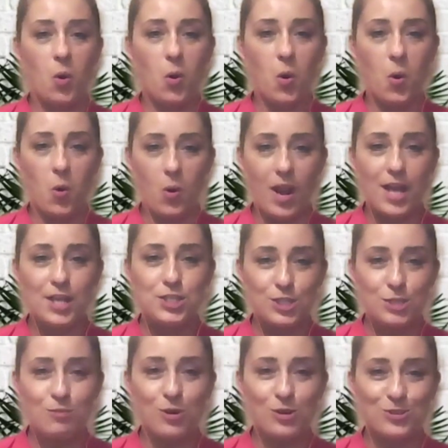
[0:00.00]
Hola,
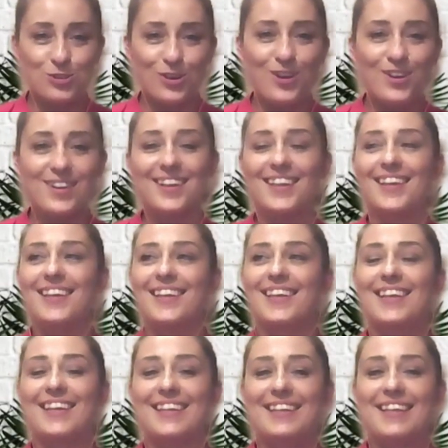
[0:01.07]
chismoso.
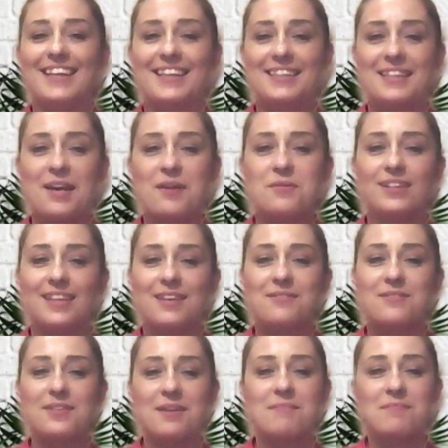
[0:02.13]
And I will give
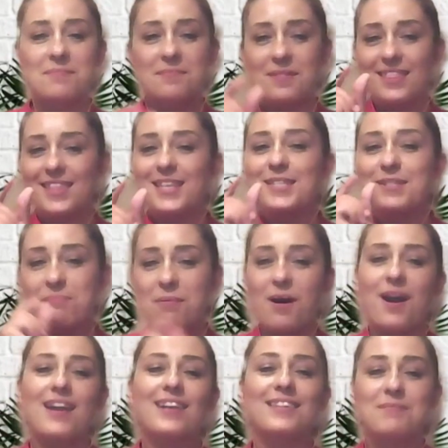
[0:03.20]
him this
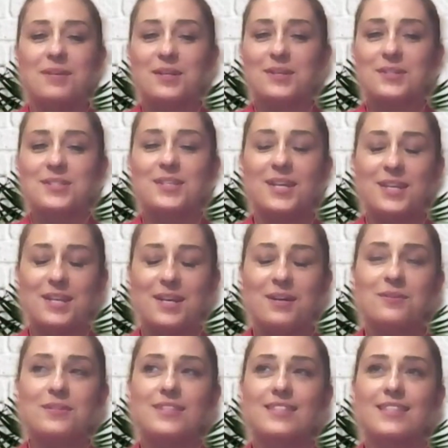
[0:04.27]
part because he
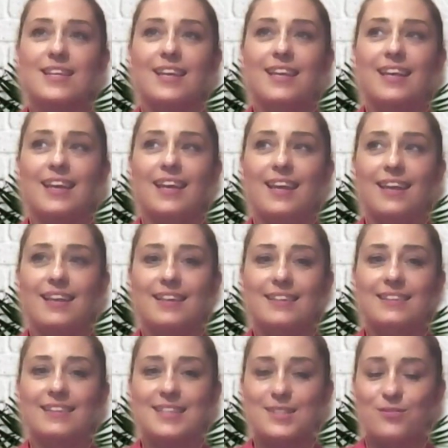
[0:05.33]
knows.
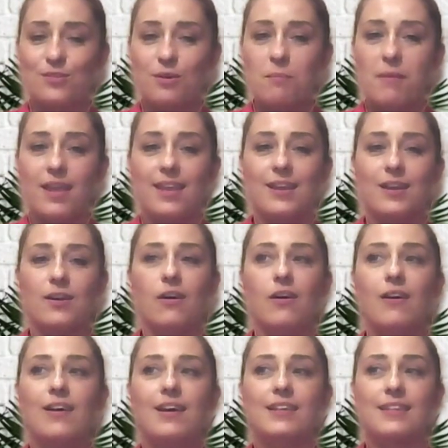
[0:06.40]
And he's from
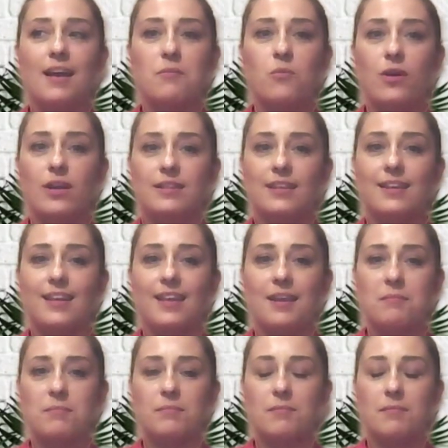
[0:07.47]
Mexico, and I'm waiting
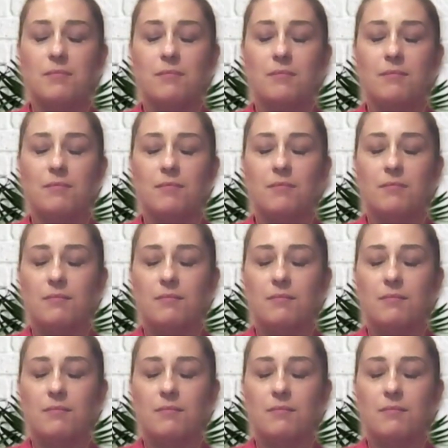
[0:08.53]
him